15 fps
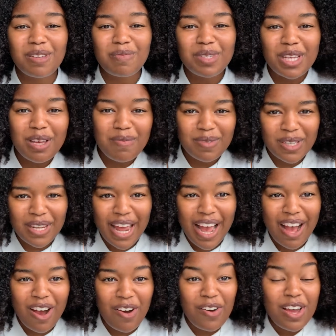tips on
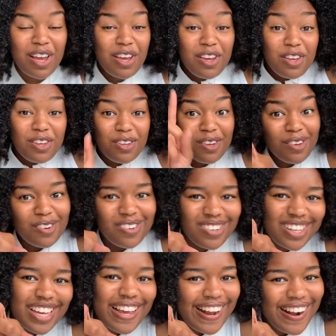how you
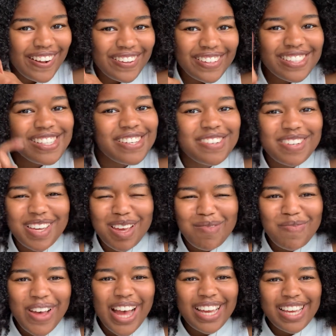can also get
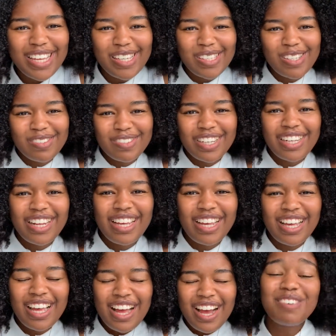back into reading.